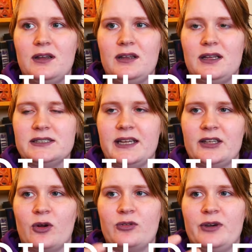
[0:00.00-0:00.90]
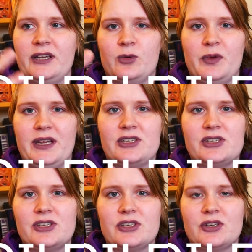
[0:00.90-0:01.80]
it's like they already
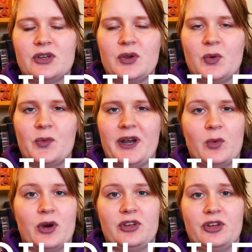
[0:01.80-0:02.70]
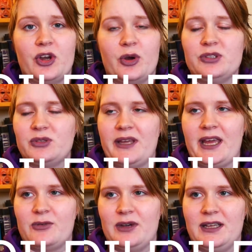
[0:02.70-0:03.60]
reached where they wanted to go, so they
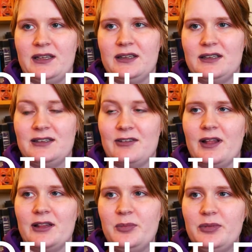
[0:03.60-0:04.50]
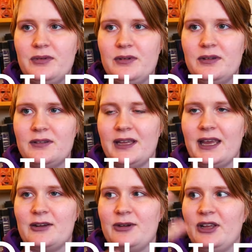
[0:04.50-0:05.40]
can't really develop. They
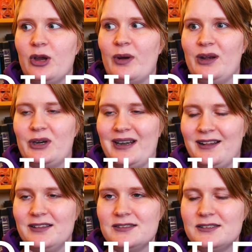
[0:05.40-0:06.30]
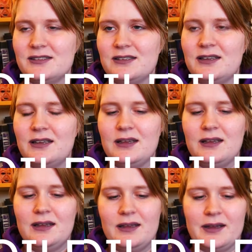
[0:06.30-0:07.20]
can't really go anywhere else.
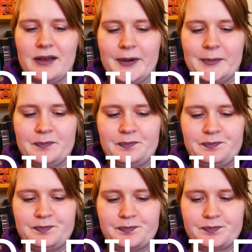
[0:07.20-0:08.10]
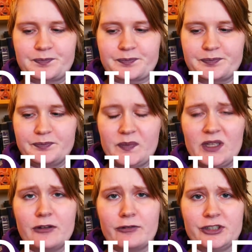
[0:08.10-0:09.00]

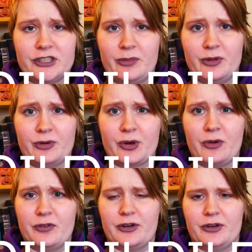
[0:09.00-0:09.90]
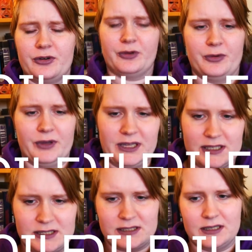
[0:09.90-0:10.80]
For example, Grover, who
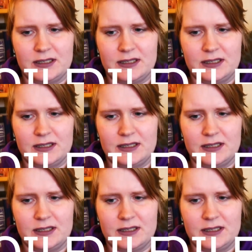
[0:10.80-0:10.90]
is